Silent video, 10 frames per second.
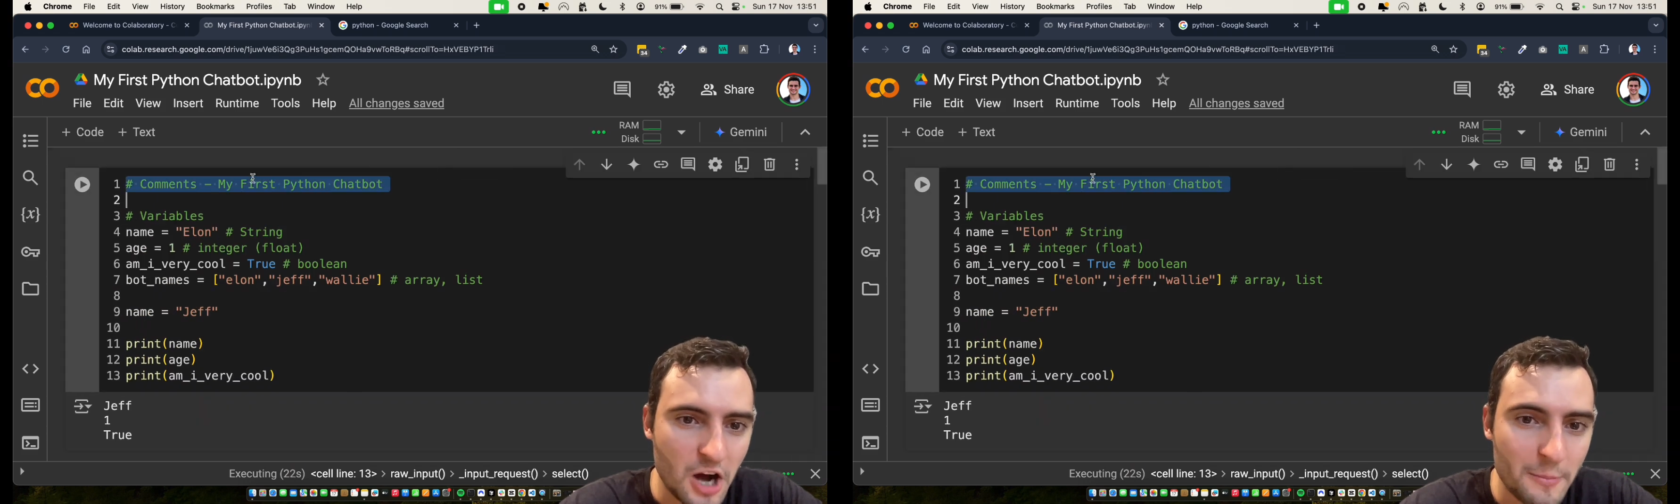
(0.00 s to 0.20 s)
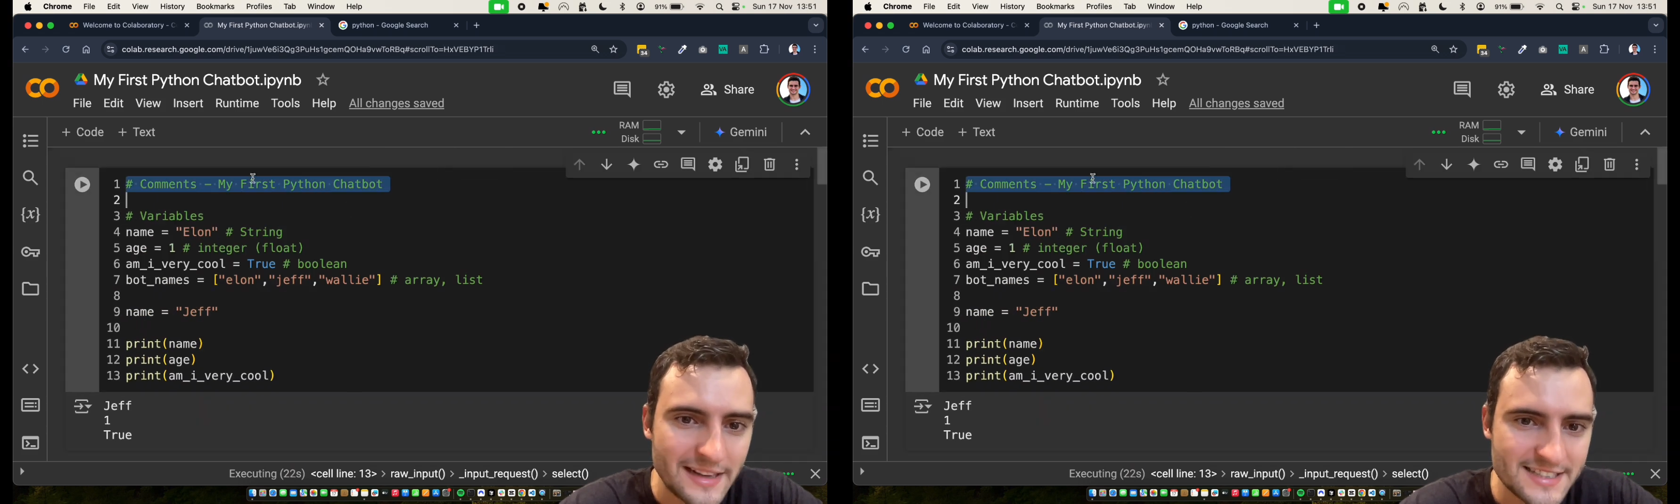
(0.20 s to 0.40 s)

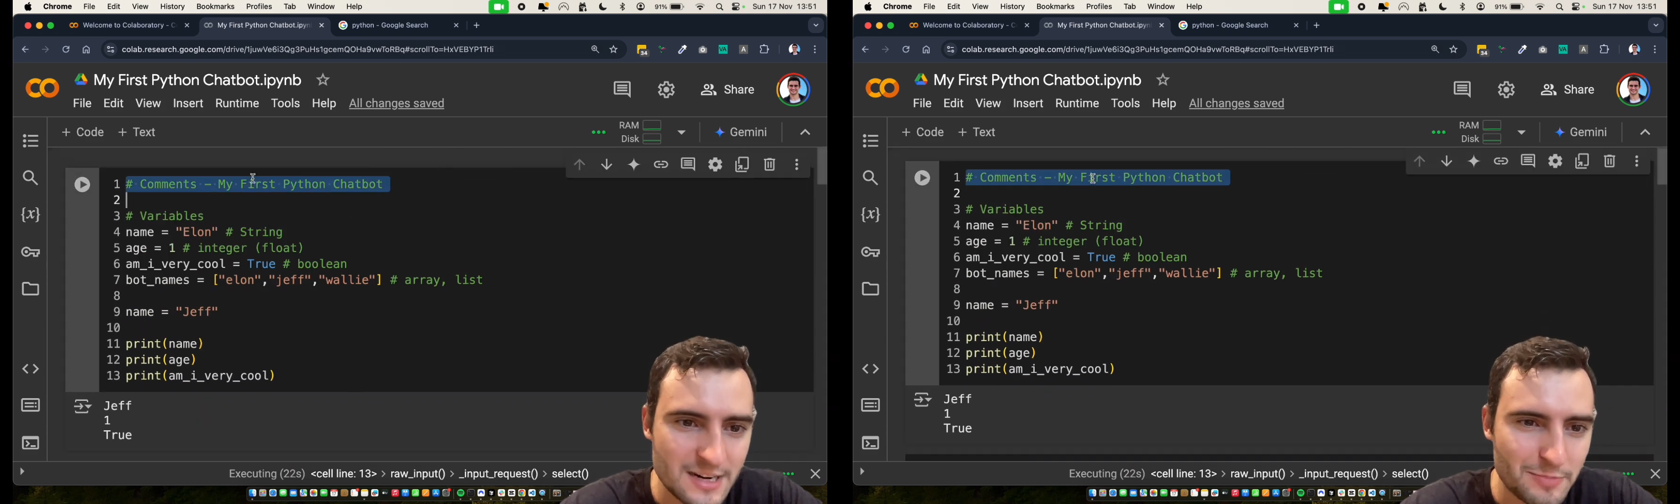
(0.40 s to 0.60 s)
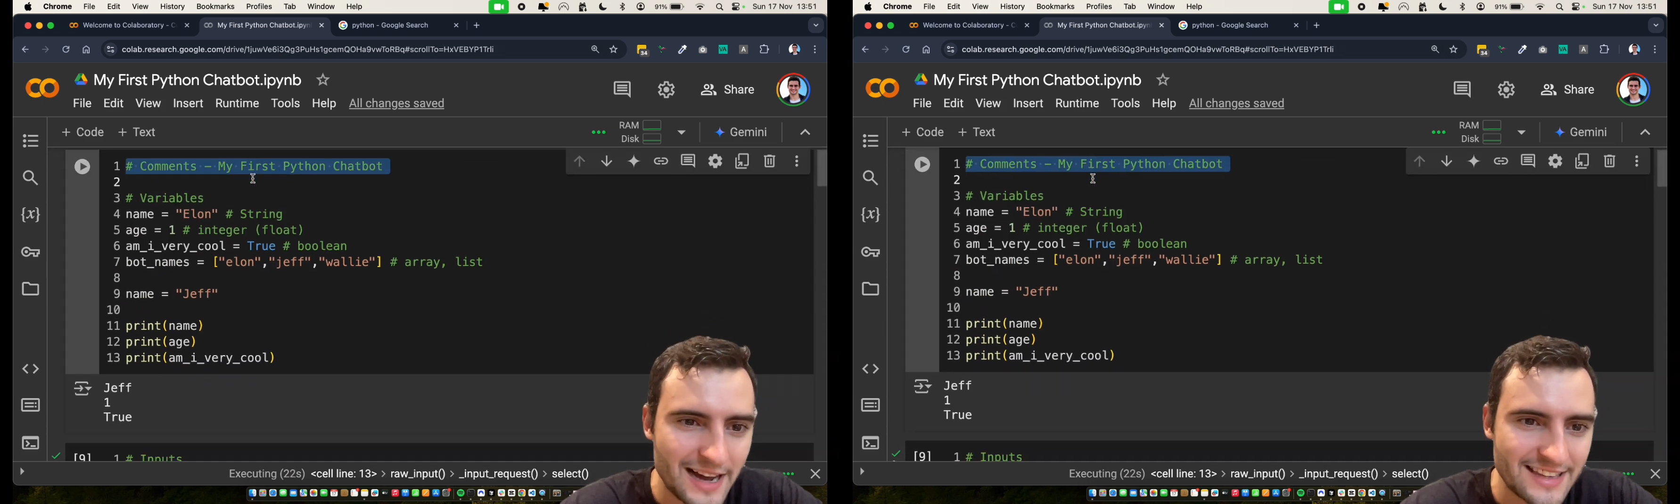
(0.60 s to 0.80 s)
comments
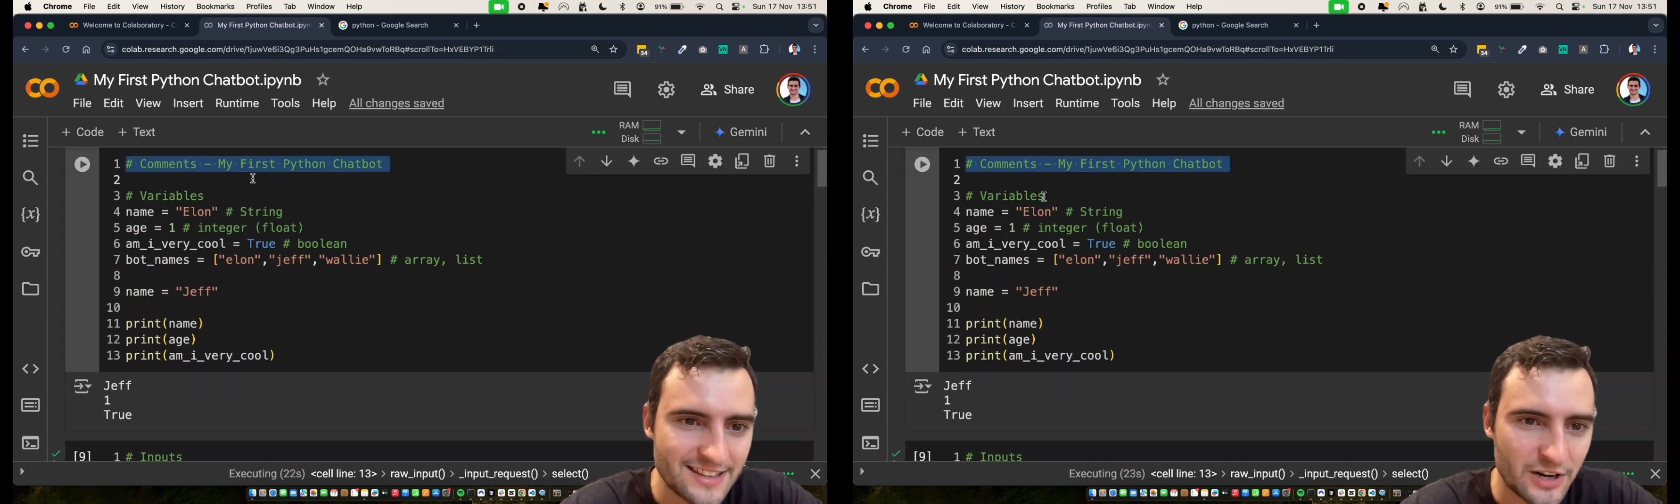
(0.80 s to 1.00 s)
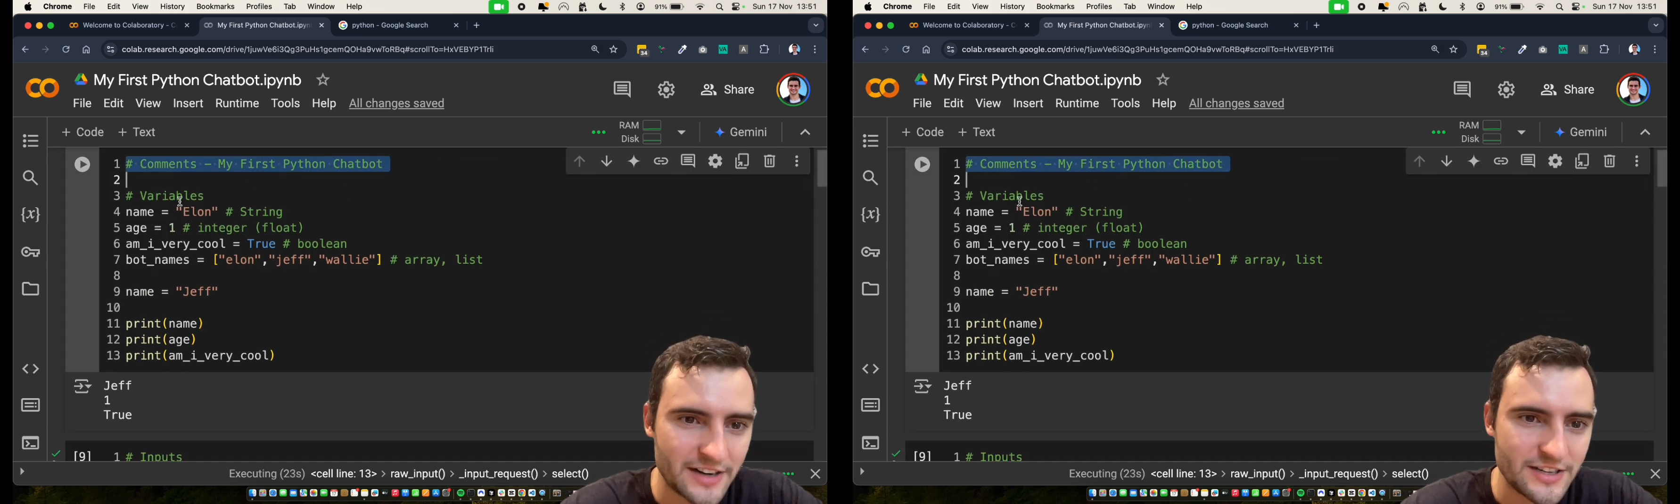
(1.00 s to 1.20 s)
in
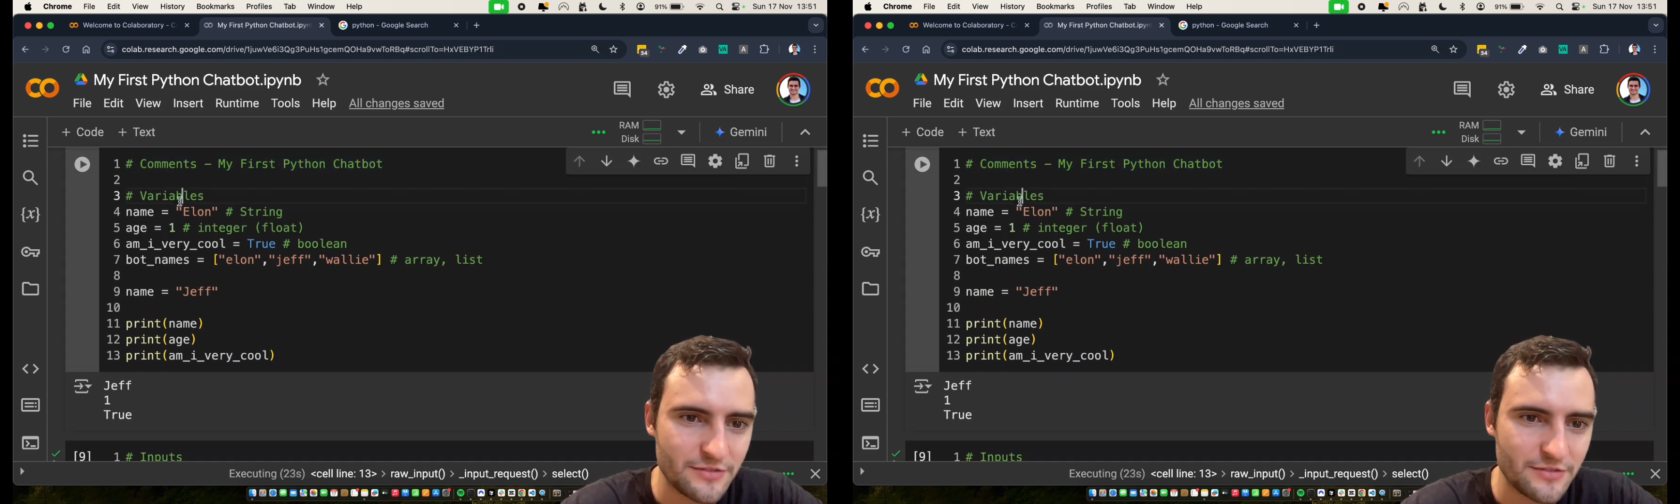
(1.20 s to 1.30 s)
Python.